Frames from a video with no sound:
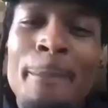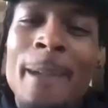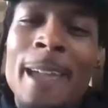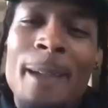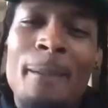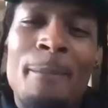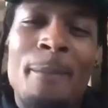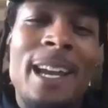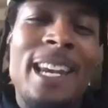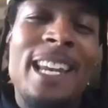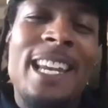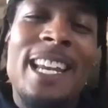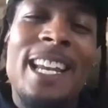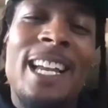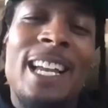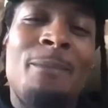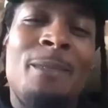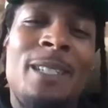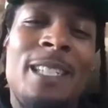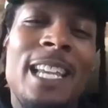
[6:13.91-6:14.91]
paying money to
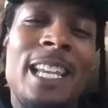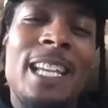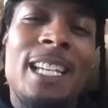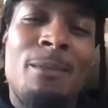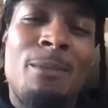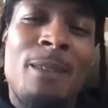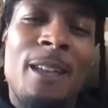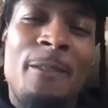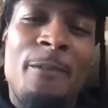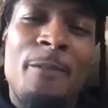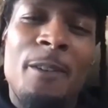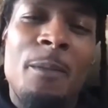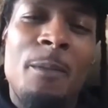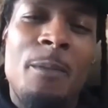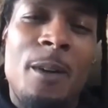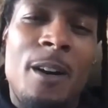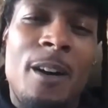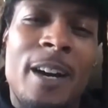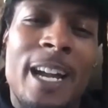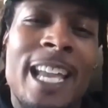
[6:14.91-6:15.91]
come see us play
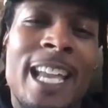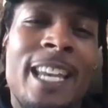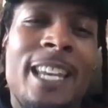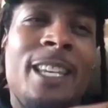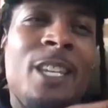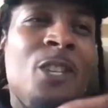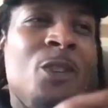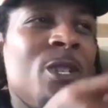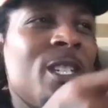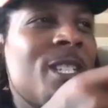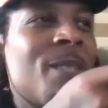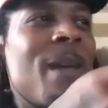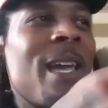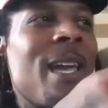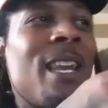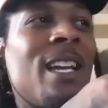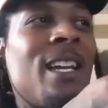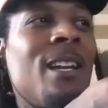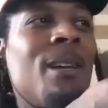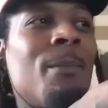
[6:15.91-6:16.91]
football, and you just
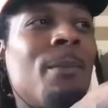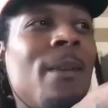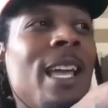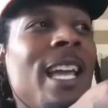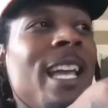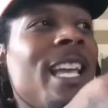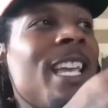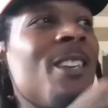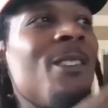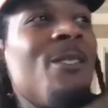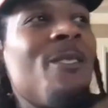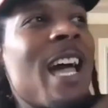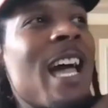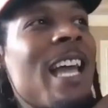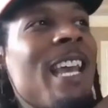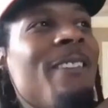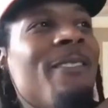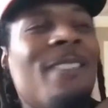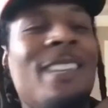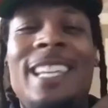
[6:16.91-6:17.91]
made a good play, and you're
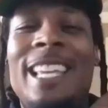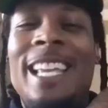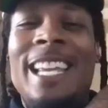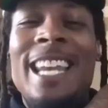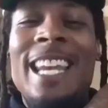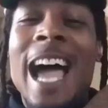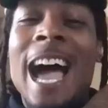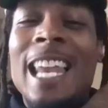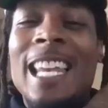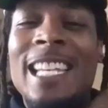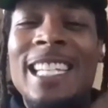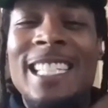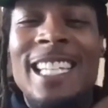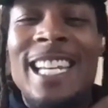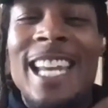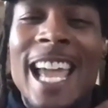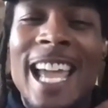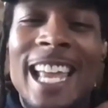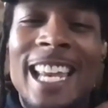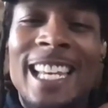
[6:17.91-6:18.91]
not even acknowledging
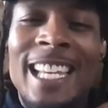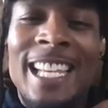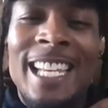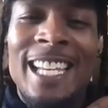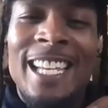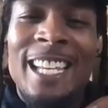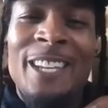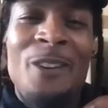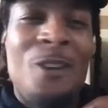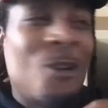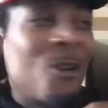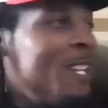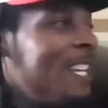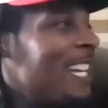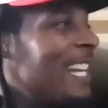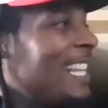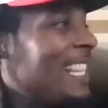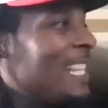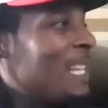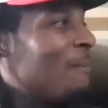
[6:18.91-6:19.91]
that yeah. you know,
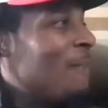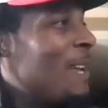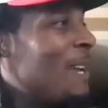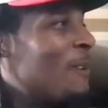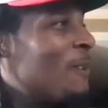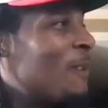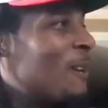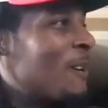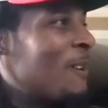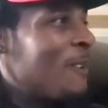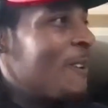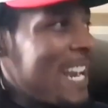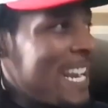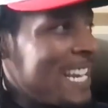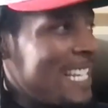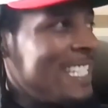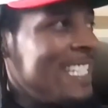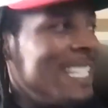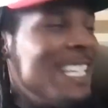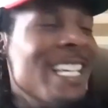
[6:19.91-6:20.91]
look at them, they going
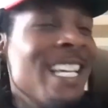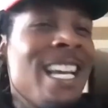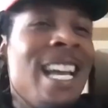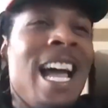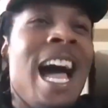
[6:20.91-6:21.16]
crazy.